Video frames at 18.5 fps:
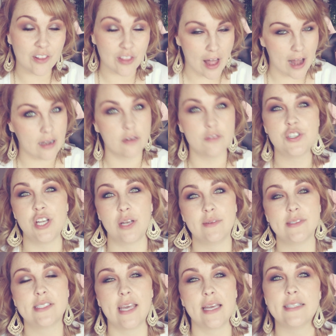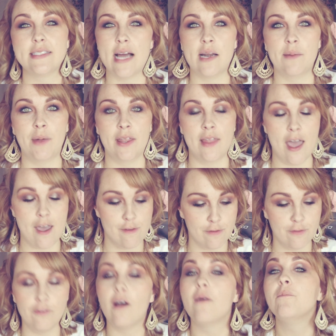lot of shit was kicked out of my
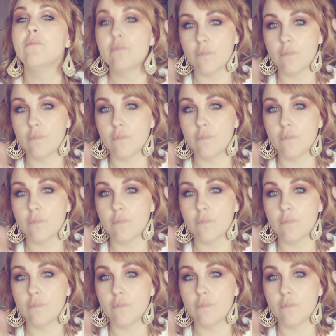life